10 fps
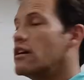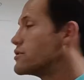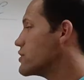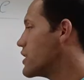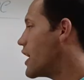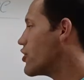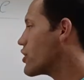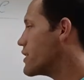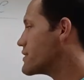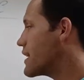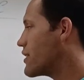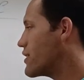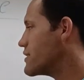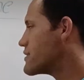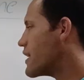So now you're going to say
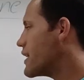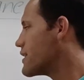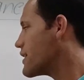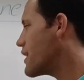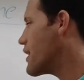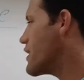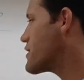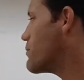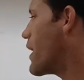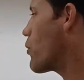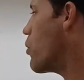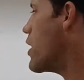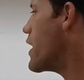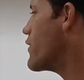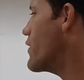this side here is my
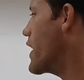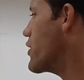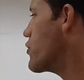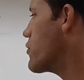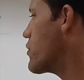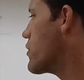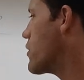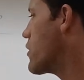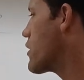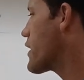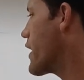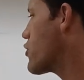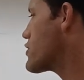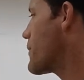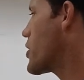y value, okay,
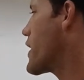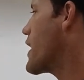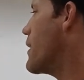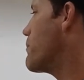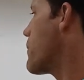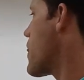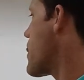because I'm going up.